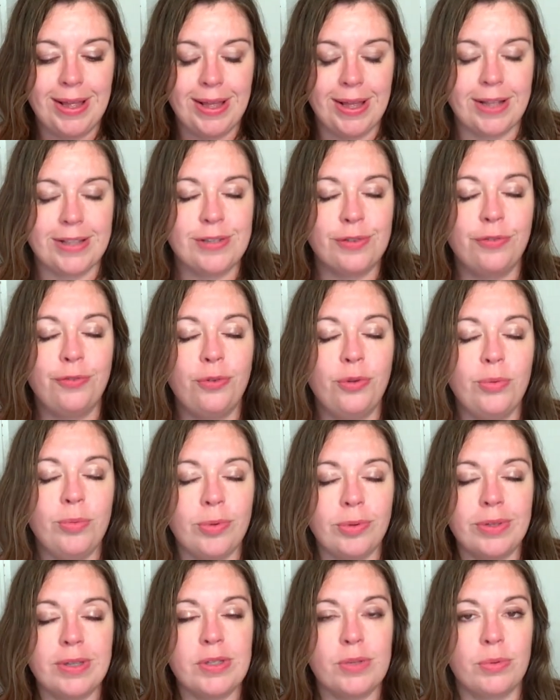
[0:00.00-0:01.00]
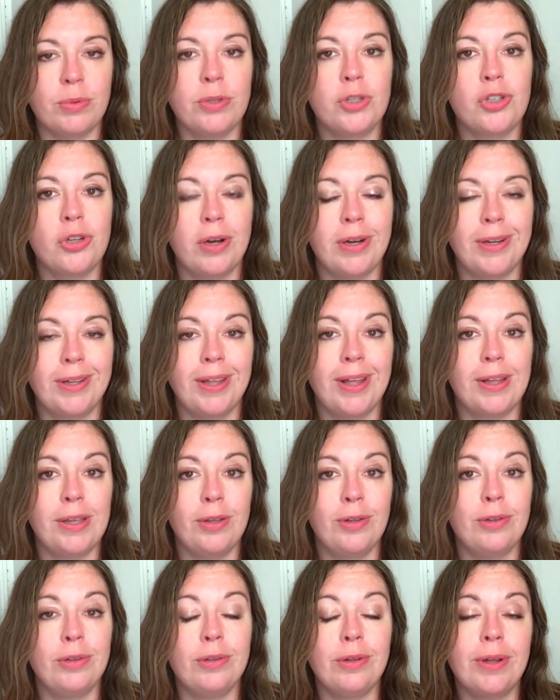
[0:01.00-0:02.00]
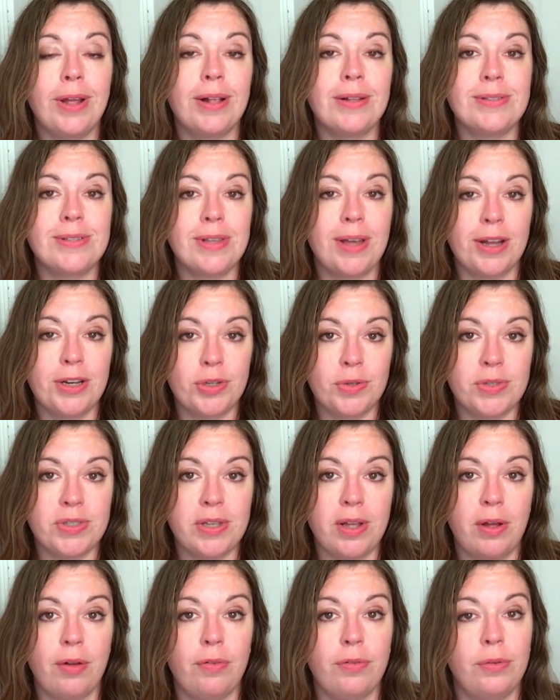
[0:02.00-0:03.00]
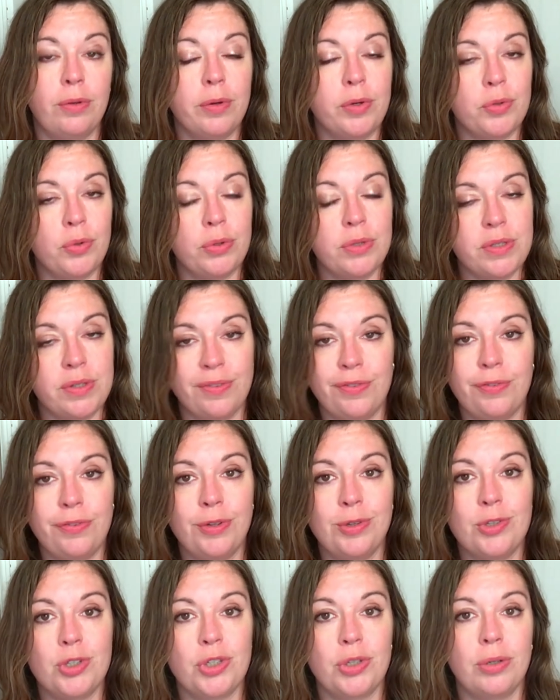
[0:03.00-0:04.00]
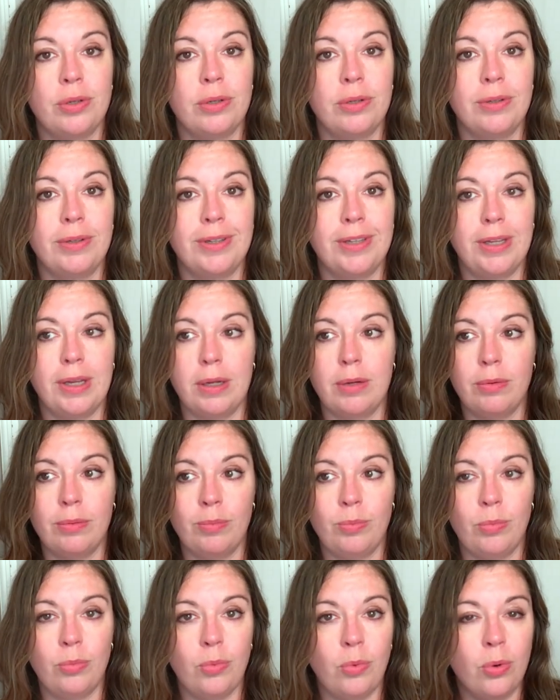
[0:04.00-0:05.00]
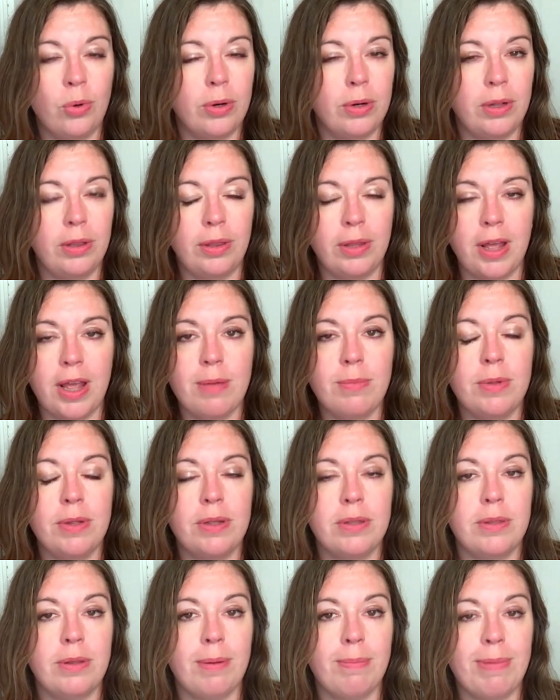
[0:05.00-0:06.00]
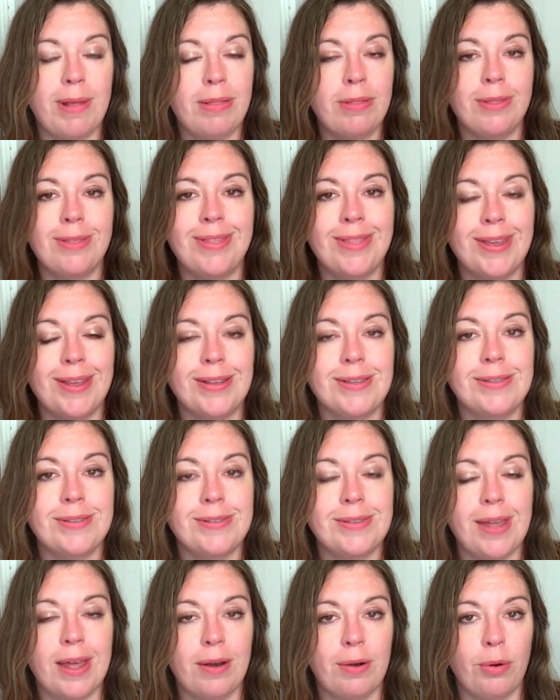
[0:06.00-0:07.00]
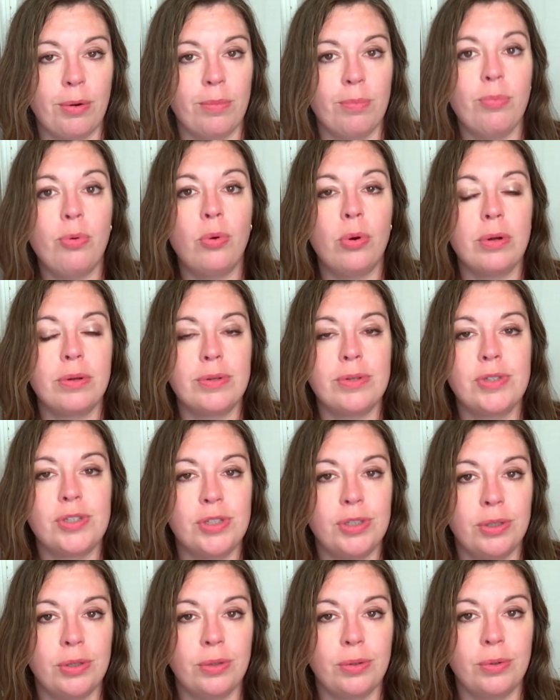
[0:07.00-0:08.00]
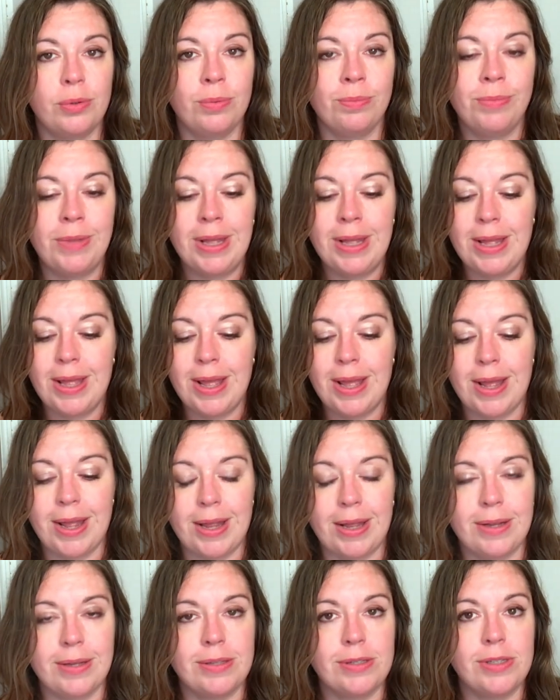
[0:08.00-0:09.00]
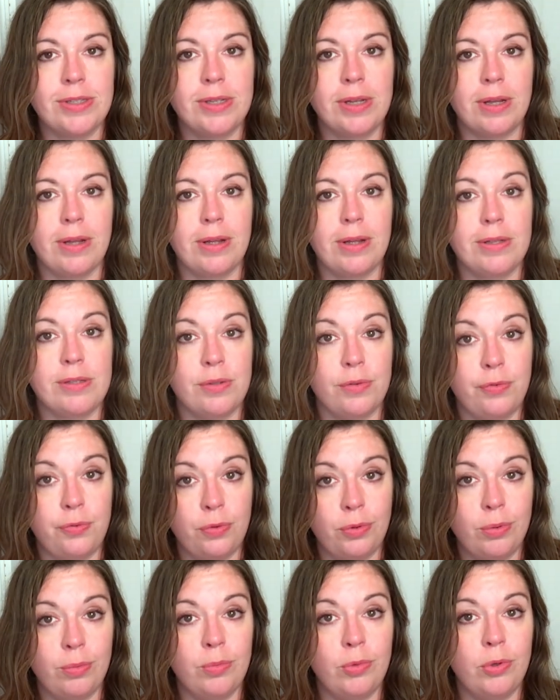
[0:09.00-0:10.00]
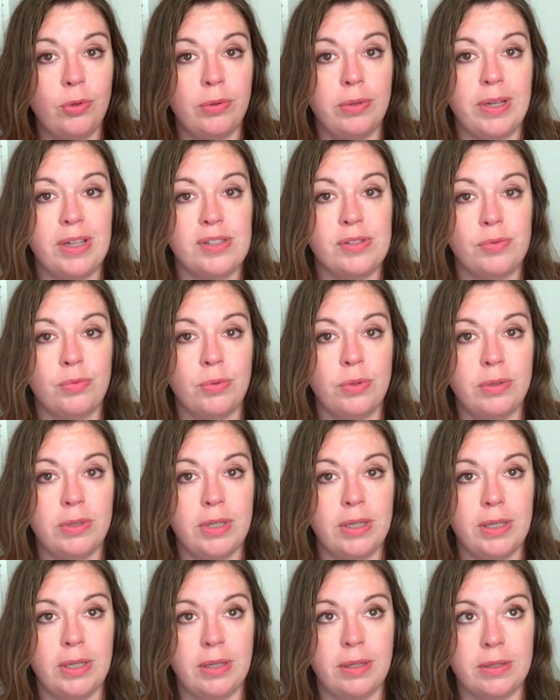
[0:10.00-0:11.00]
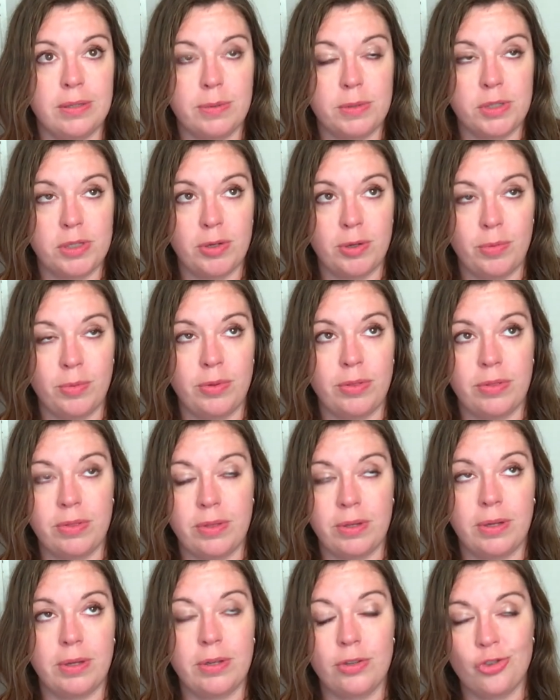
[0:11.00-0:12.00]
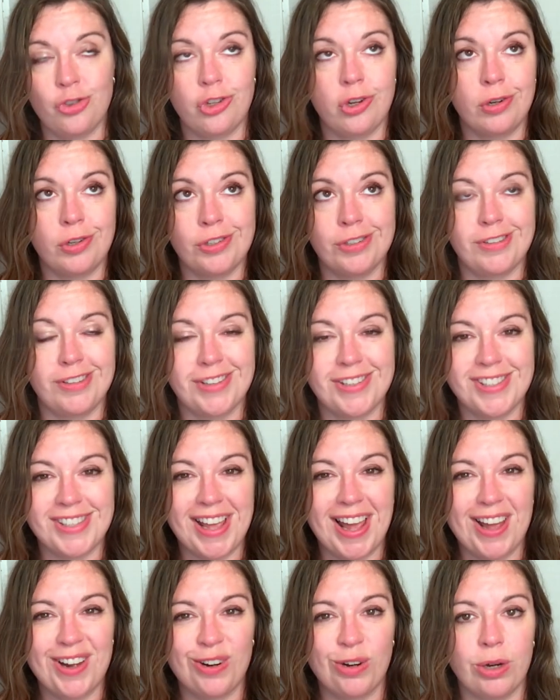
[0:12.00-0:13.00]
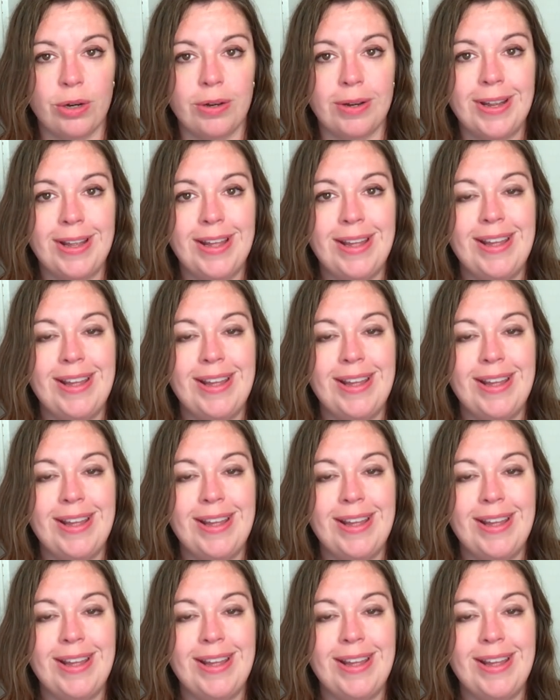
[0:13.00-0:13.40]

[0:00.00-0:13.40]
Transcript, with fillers: It's a full moon that's really trying to get you to look outside yourself, look towards the future, get more in alignment and about the things that are important to you. And uh, it's a full moon that's really, especially with the conjunction of the Saturn,